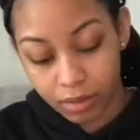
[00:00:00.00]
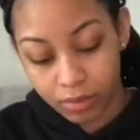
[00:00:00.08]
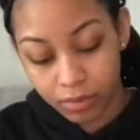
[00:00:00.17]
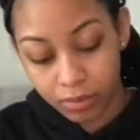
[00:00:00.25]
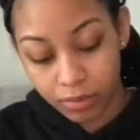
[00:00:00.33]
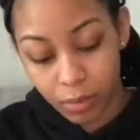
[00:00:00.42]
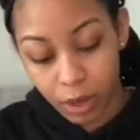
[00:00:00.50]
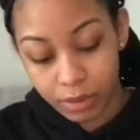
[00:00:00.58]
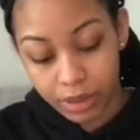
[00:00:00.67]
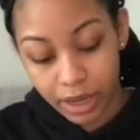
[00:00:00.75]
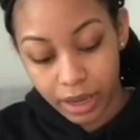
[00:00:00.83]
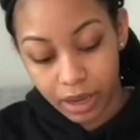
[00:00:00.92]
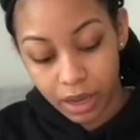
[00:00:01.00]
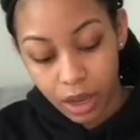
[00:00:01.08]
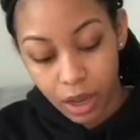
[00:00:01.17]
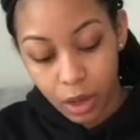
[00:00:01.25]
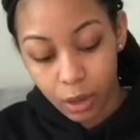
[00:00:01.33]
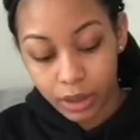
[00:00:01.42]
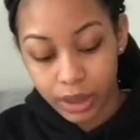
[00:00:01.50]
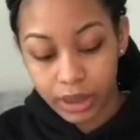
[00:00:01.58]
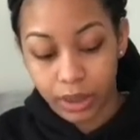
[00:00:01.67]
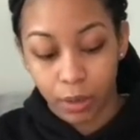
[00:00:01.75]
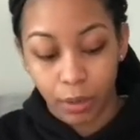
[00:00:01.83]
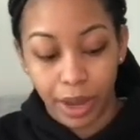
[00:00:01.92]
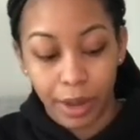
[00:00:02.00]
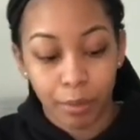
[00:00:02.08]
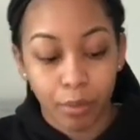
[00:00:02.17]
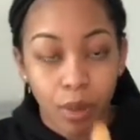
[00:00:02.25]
Where was that? Oh yeah, so April was